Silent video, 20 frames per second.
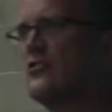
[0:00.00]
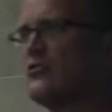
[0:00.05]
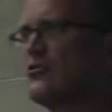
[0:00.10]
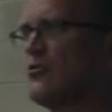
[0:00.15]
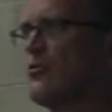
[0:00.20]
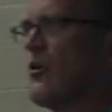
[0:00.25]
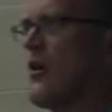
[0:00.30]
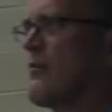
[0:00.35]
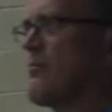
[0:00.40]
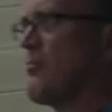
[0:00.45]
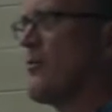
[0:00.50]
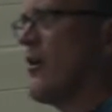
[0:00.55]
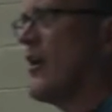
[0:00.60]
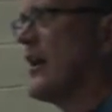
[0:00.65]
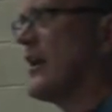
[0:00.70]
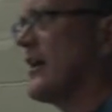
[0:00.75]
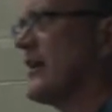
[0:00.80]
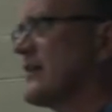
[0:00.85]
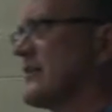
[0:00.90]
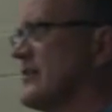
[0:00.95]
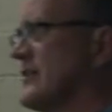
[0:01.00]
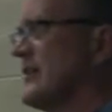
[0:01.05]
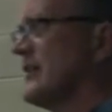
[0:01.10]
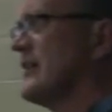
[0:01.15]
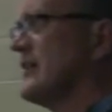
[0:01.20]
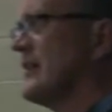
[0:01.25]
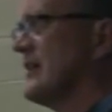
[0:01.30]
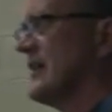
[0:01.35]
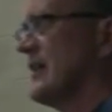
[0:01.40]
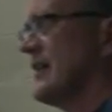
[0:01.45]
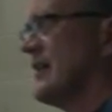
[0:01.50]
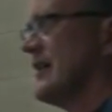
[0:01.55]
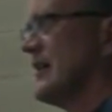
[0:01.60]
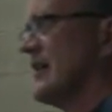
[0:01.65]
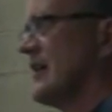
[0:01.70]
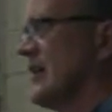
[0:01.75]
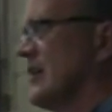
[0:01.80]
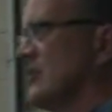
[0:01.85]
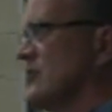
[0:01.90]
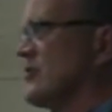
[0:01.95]
to our product
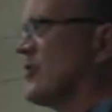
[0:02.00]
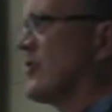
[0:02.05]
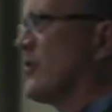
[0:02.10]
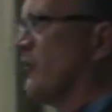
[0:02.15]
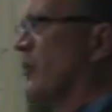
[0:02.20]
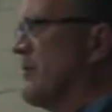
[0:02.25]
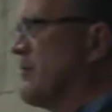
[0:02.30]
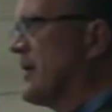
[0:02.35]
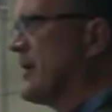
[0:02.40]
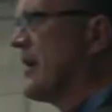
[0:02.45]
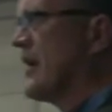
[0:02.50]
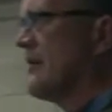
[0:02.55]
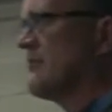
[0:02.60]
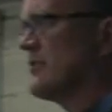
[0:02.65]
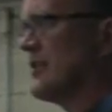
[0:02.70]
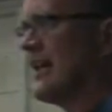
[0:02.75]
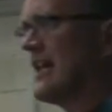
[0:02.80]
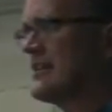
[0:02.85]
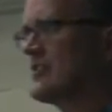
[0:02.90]
so that we become less